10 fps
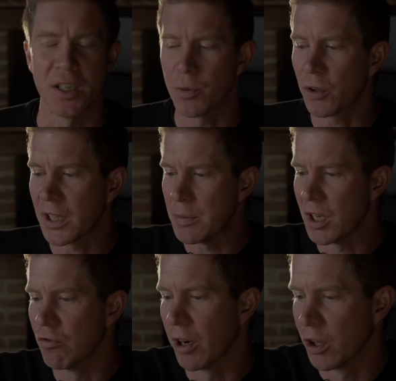So we've got
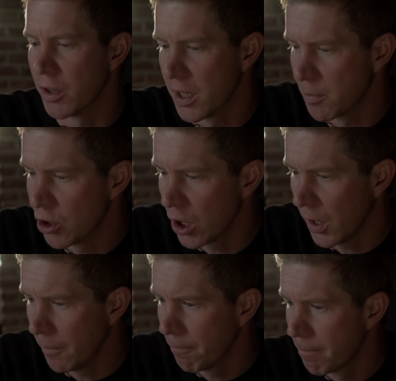DeepSeek running on this
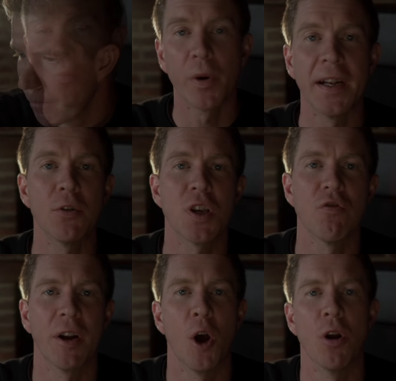machine. We can also
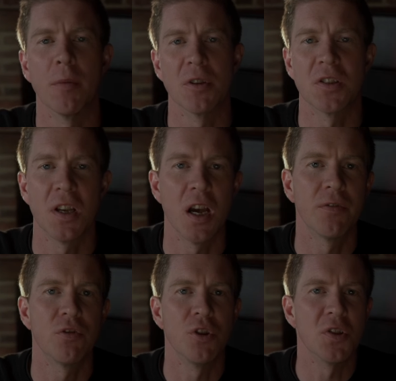run Olama Serve
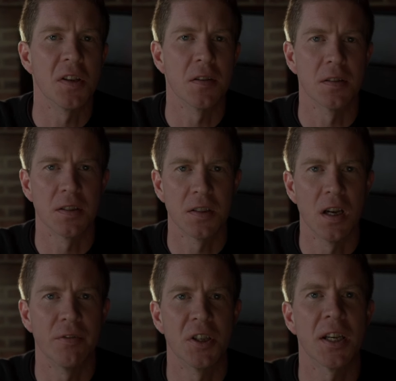to use this as a
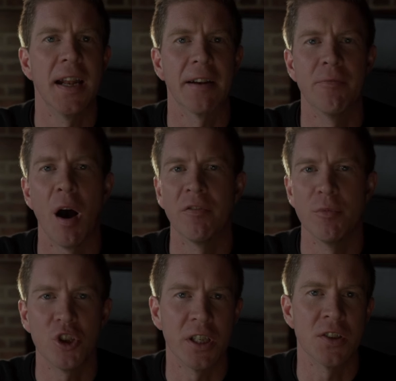server to connect from other
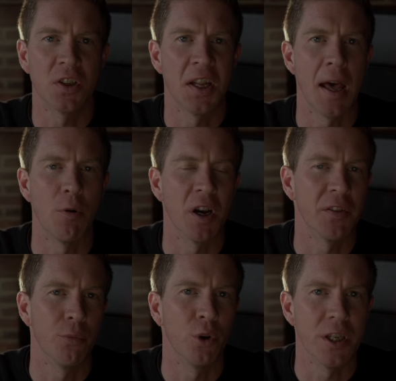machines on the network if
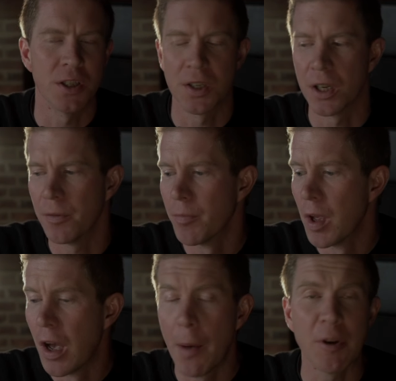we wanted to.
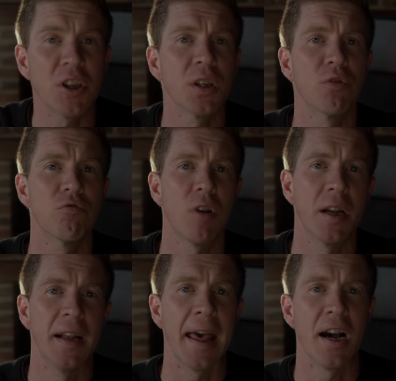I'm actually going to run
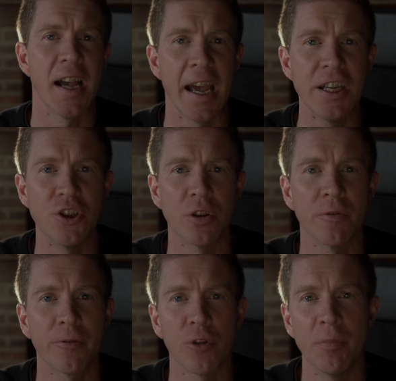an AI agent
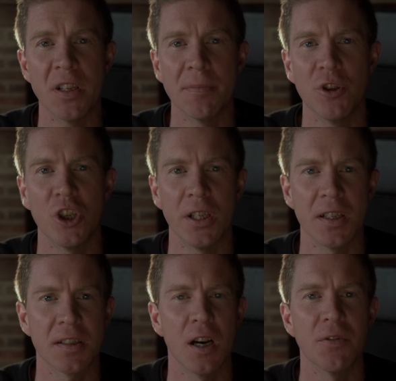from this machine
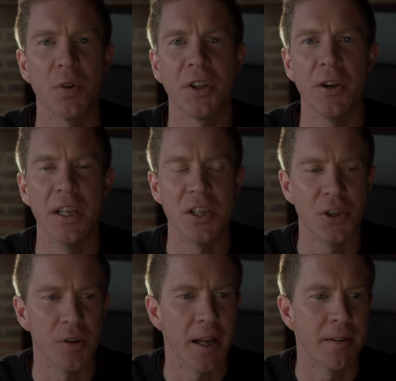itself, so I don't need to
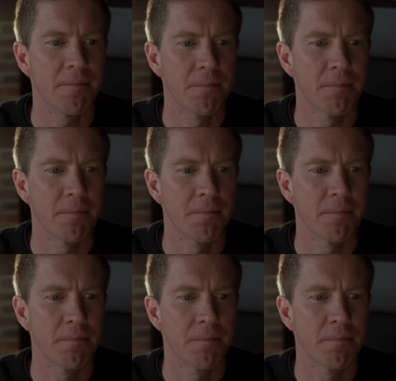do that.